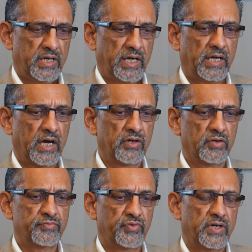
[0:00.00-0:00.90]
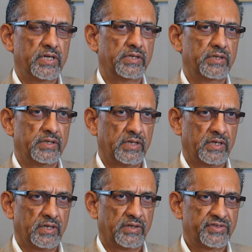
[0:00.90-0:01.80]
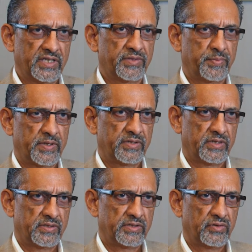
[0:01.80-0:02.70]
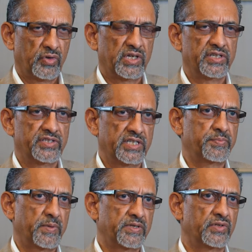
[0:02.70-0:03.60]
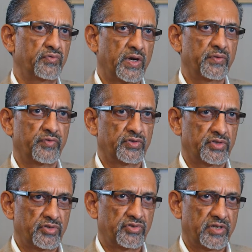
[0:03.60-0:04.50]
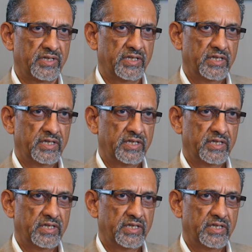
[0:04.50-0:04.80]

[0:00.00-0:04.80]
And out of 26 patients, only 6 patients went for surgery,